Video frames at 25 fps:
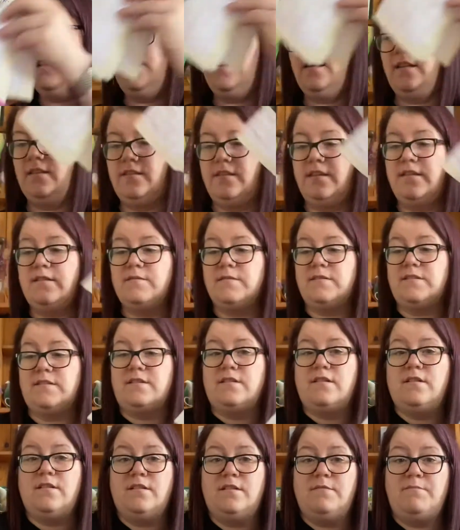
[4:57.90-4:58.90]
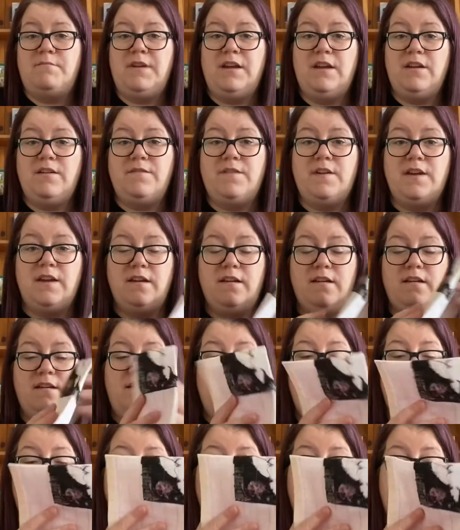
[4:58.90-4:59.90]
this one's got a bit of a
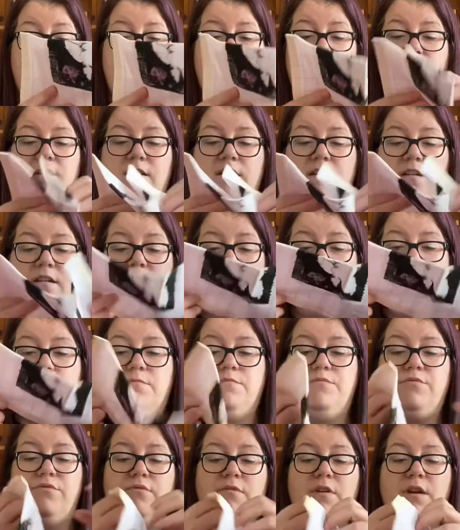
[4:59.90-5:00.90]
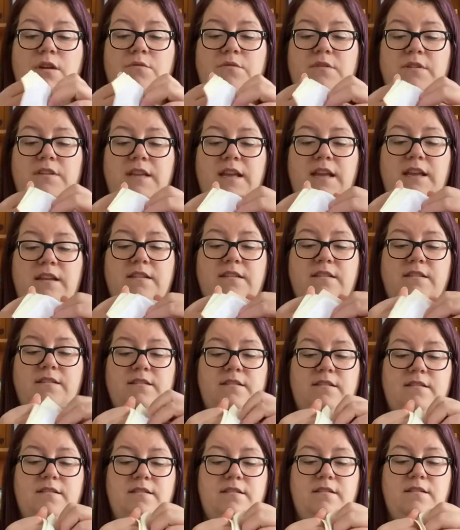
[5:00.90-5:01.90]
process,
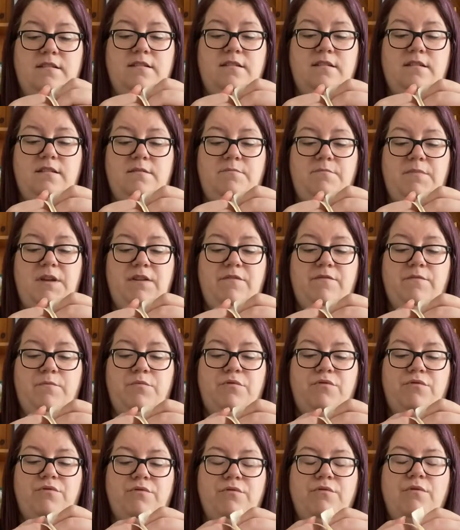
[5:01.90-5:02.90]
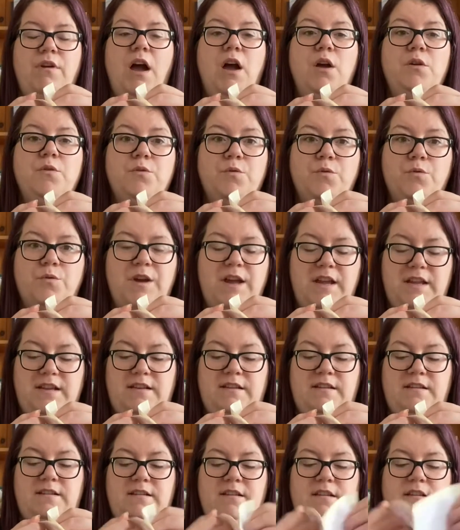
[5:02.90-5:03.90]
a bit of
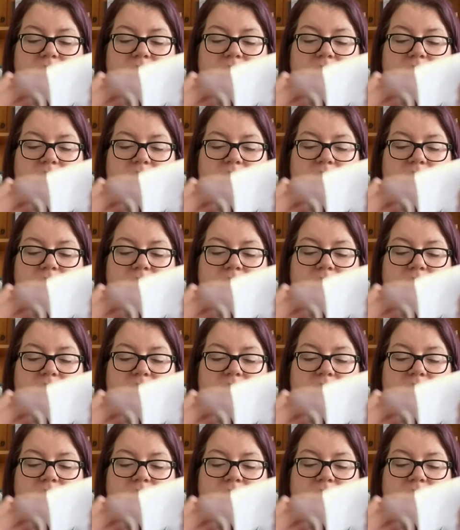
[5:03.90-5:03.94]
progress